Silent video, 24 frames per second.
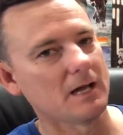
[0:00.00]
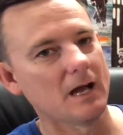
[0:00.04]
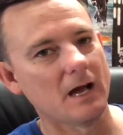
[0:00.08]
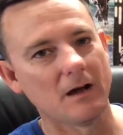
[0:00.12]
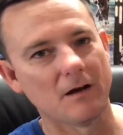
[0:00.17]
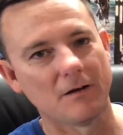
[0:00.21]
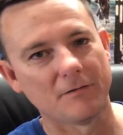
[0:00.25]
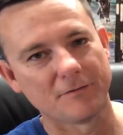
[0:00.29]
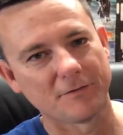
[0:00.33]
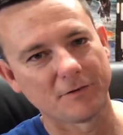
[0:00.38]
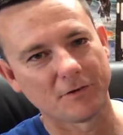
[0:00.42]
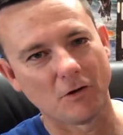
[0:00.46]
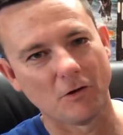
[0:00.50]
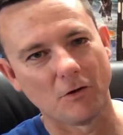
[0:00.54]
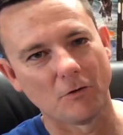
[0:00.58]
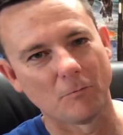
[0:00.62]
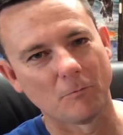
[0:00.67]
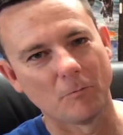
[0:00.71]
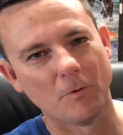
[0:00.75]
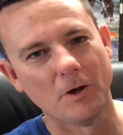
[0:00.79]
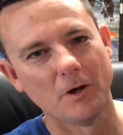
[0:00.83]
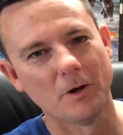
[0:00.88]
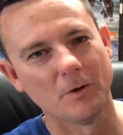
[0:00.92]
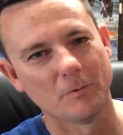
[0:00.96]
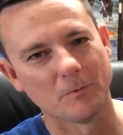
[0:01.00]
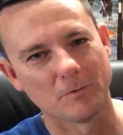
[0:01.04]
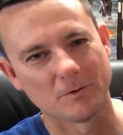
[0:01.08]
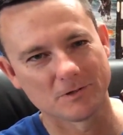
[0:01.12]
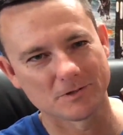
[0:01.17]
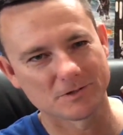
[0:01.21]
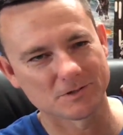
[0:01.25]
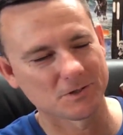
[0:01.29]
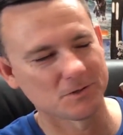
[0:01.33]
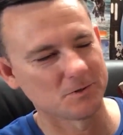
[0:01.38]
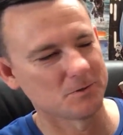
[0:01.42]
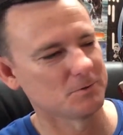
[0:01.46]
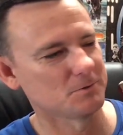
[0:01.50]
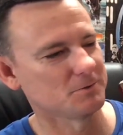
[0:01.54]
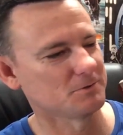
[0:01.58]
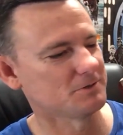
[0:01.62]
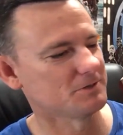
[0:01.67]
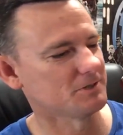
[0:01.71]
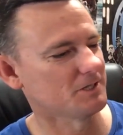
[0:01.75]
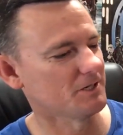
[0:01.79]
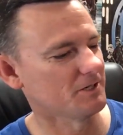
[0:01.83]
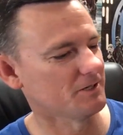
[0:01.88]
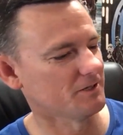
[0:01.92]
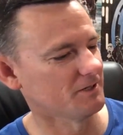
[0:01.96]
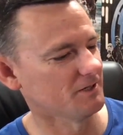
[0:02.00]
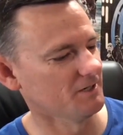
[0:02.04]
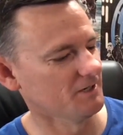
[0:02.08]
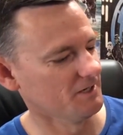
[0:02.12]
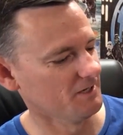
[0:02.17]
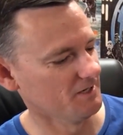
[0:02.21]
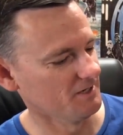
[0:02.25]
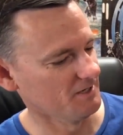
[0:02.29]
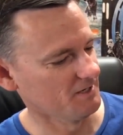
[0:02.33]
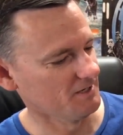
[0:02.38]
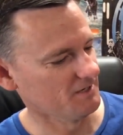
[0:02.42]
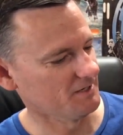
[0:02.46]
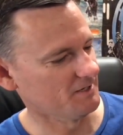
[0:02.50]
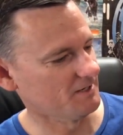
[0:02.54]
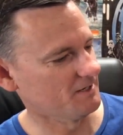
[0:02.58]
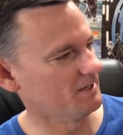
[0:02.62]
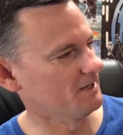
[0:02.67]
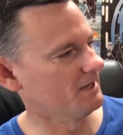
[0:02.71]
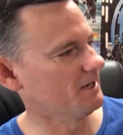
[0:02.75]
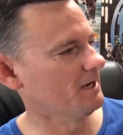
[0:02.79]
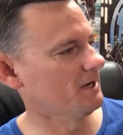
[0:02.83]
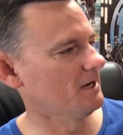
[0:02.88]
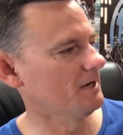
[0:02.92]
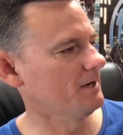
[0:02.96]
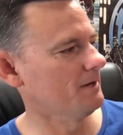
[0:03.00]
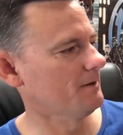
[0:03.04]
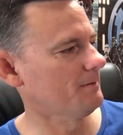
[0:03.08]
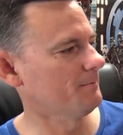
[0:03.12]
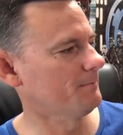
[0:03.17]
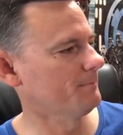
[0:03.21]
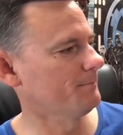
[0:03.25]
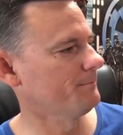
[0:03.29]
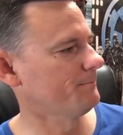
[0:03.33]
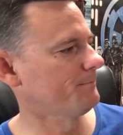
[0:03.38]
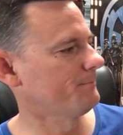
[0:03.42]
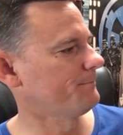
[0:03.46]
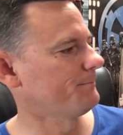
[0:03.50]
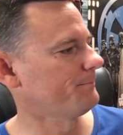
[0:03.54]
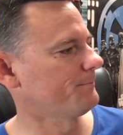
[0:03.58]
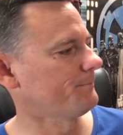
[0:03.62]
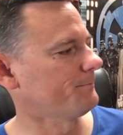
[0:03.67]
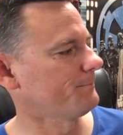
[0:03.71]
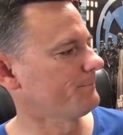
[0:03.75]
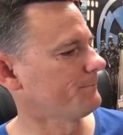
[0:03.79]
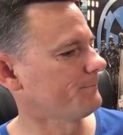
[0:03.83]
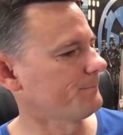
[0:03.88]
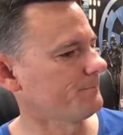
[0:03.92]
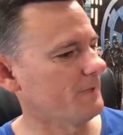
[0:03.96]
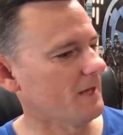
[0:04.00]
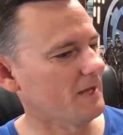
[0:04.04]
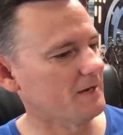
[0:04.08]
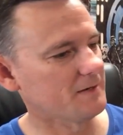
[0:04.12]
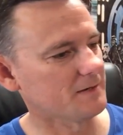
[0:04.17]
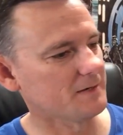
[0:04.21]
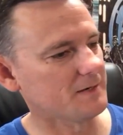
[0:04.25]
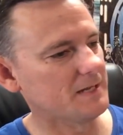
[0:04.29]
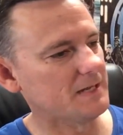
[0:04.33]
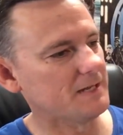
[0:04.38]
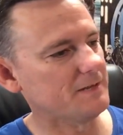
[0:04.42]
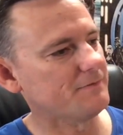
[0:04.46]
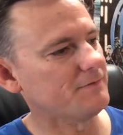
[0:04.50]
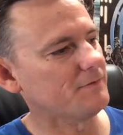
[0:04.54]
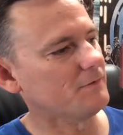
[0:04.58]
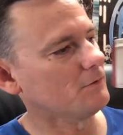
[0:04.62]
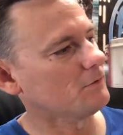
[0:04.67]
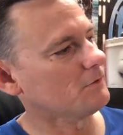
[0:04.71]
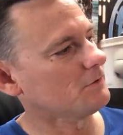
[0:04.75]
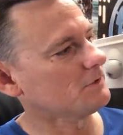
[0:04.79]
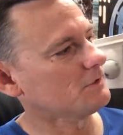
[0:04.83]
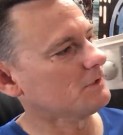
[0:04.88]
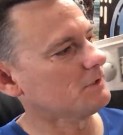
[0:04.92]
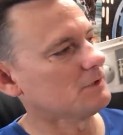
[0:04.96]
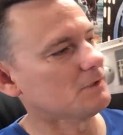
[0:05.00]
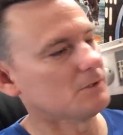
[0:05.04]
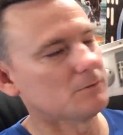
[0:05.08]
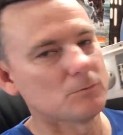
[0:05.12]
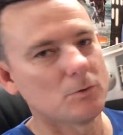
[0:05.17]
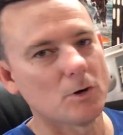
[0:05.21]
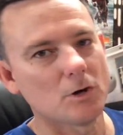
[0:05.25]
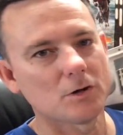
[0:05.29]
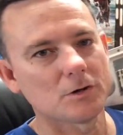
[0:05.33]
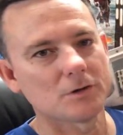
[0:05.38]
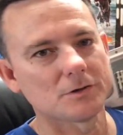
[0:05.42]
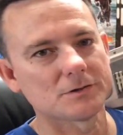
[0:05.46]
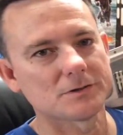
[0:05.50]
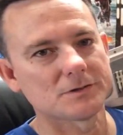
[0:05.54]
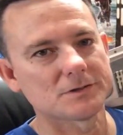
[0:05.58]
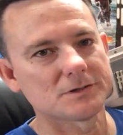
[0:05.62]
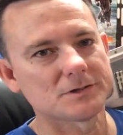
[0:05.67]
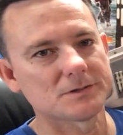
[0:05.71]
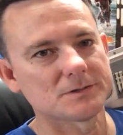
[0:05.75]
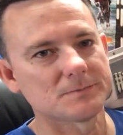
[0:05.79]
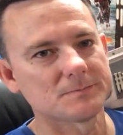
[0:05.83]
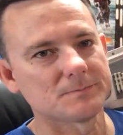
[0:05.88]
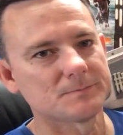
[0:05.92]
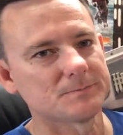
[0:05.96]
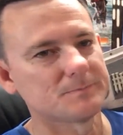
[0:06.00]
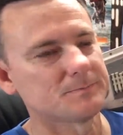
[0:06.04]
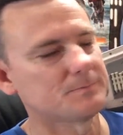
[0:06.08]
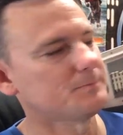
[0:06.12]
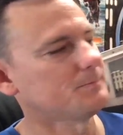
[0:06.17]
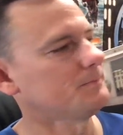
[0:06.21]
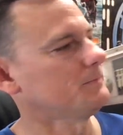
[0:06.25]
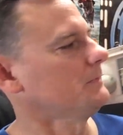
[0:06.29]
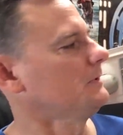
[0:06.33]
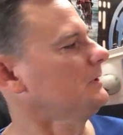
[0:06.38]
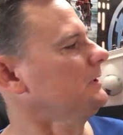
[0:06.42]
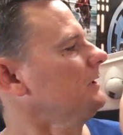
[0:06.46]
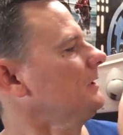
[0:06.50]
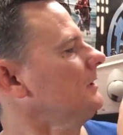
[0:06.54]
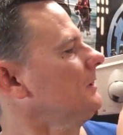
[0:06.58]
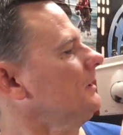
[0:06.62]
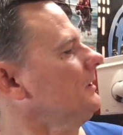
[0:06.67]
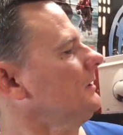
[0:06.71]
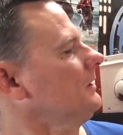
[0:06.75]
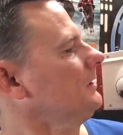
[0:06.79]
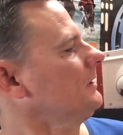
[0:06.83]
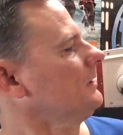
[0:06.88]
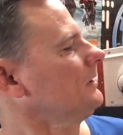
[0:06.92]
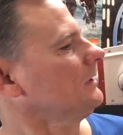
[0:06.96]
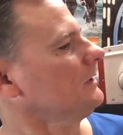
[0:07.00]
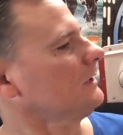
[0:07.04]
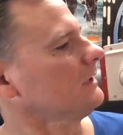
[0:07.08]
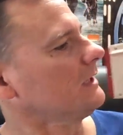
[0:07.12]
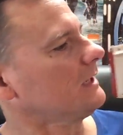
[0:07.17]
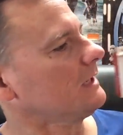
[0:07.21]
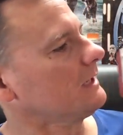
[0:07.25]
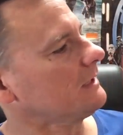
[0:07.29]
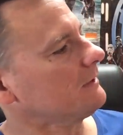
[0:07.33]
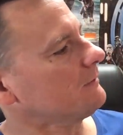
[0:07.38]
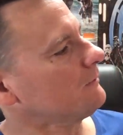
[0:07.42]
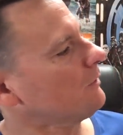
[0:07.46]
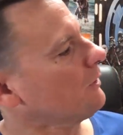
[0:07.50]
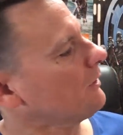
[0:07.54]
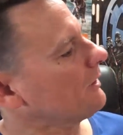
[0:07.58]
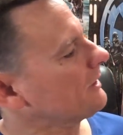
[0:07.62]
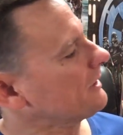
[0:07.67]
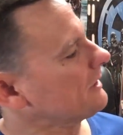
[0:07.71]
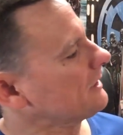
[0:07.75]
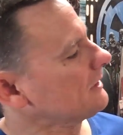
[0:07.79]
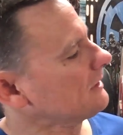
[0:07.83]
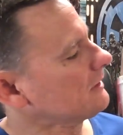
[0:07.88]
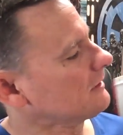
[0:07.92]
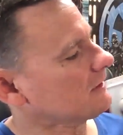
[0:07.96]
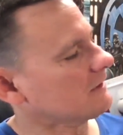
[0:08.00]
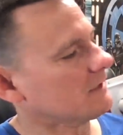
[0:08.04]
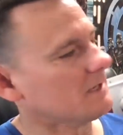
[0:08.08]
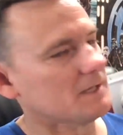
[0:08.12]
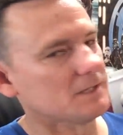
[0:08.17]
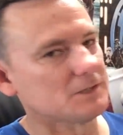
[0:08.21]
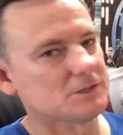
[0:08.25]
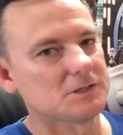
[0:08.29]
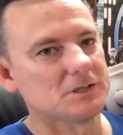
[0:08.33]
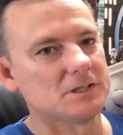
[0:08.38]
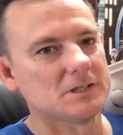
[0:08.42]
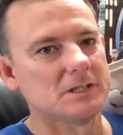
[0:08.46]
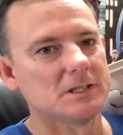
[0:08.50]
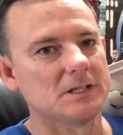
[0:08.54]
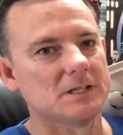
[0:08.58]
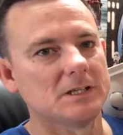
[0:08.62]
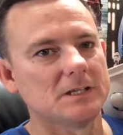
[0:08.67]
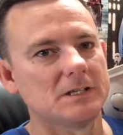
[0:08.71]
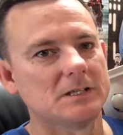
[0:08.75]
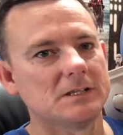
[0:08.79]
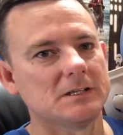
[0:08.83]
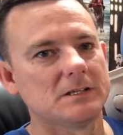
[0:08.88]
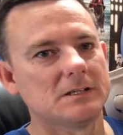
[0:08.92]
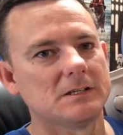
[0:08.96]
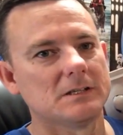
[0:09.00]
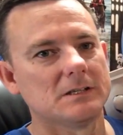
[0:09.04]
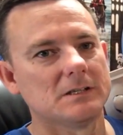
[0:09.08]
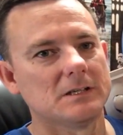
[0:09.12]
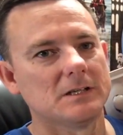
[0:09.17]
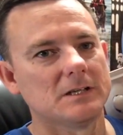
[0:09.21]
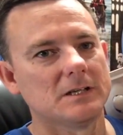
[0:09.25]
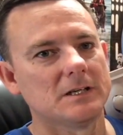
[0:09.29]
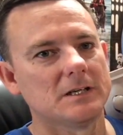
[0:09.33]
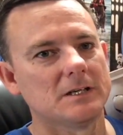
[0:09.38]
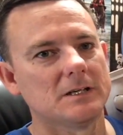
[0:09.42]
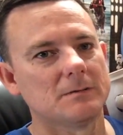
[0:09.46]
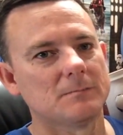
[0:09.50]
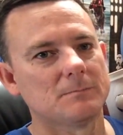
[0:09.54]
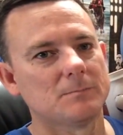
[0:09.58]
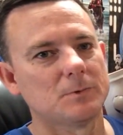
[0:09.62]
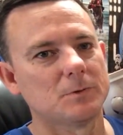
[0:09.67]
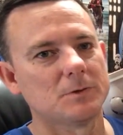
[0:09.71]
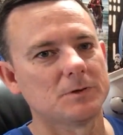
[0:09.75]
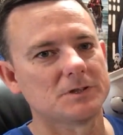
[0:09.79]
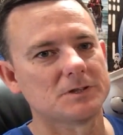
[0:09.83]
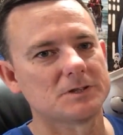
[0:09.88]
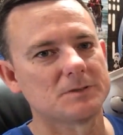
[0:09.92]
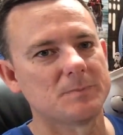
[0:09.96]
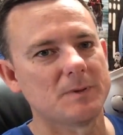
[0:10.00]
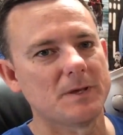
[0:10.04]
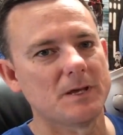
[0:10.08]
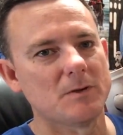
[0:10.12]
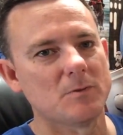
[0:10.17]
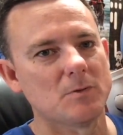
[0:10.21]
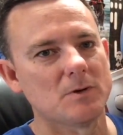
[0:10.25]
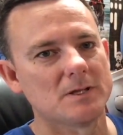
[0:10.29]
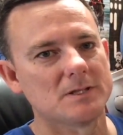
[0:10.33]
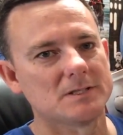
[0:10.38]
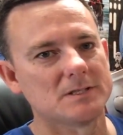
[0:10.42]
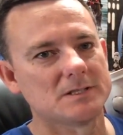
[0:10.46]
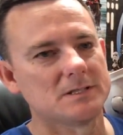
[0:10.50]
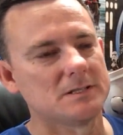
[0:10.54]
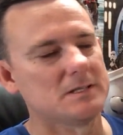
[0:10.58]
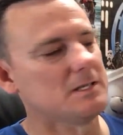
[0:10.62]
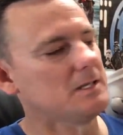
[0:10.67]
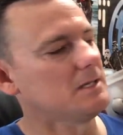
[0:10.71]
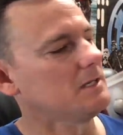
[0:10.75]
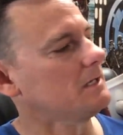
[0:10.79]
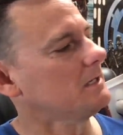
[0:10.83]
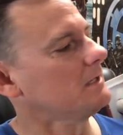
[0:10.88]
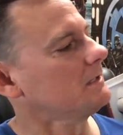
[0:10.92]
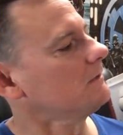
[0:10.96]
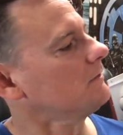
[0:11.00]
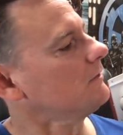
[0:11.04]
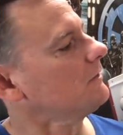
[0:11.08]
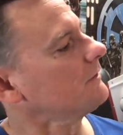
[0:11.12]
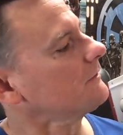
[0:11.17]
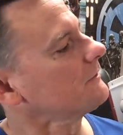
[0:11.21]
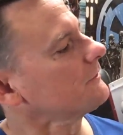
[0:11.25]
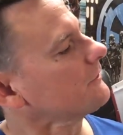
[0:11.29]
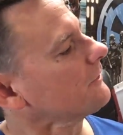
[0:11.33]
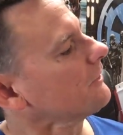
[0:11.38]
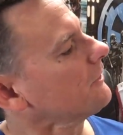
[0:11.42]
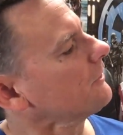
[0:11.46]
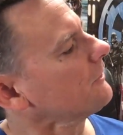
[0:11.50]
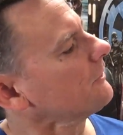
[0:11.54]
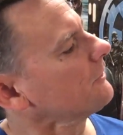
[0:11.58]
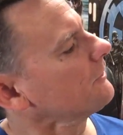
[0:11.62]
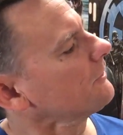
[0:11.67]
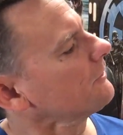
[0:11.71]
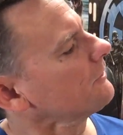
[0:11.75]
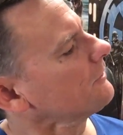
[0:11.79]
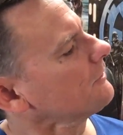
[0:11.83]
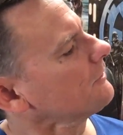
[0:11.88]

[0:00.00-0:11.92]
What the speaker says: I've forgotten what it's called. So underneath you got your rockets, and right here you can actually put your spare ones in there like so.